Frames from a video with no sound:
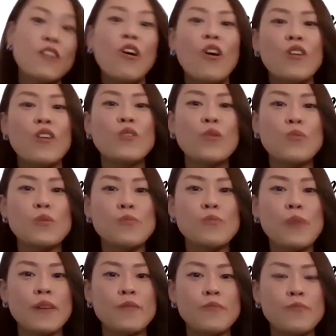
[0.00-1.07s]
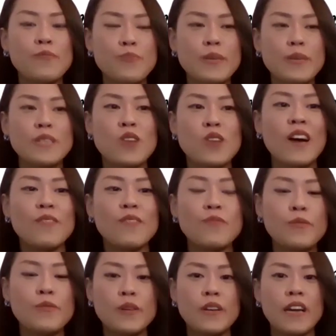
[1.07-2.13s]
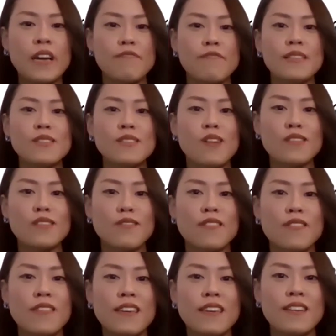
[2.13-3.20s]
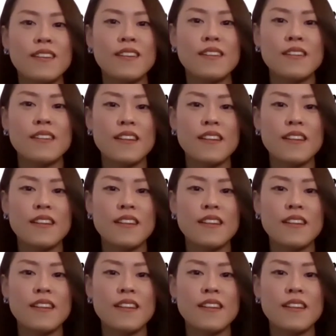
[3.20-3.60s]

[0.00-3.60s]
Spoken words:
Although we may be taught, we have been taught to think